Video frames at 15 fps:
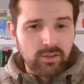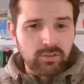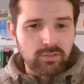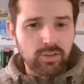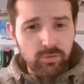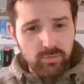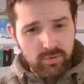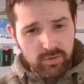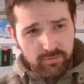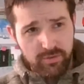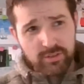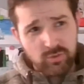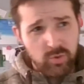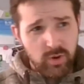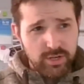So the
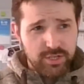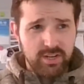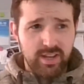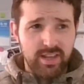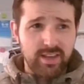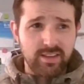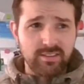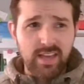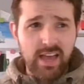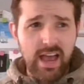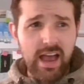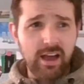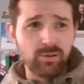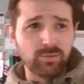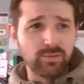first question is,
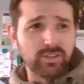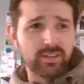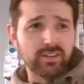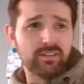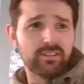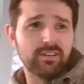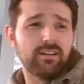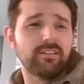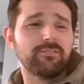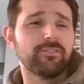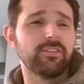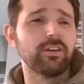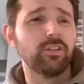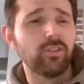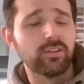how did I
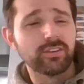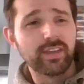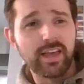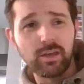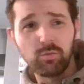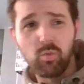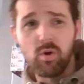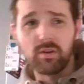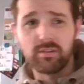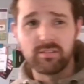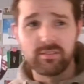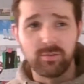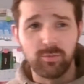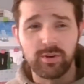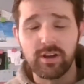feel on day one
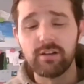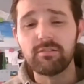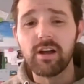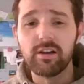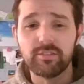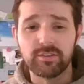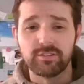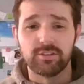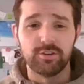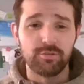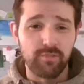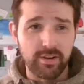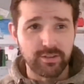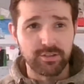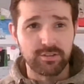when I arrived as a new
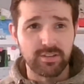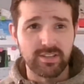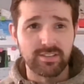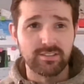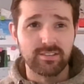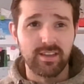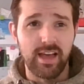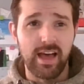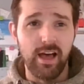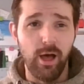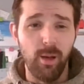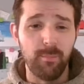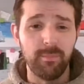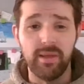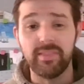registrant
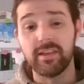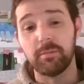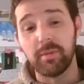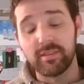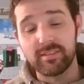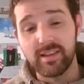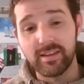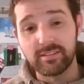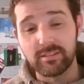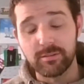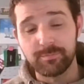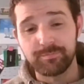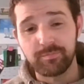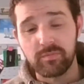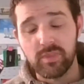and then a month later?
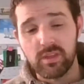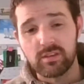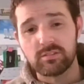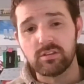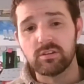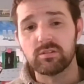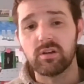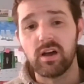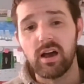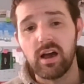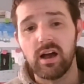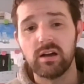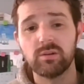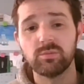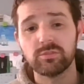So
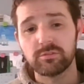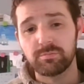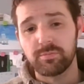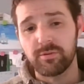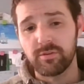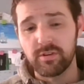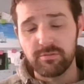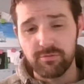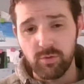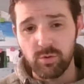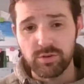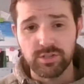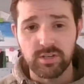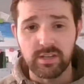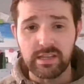I was pretty
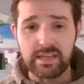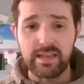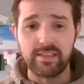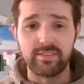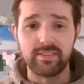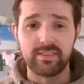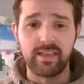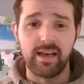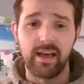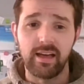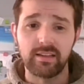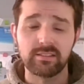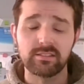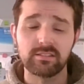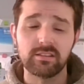fortunate in
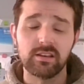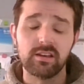that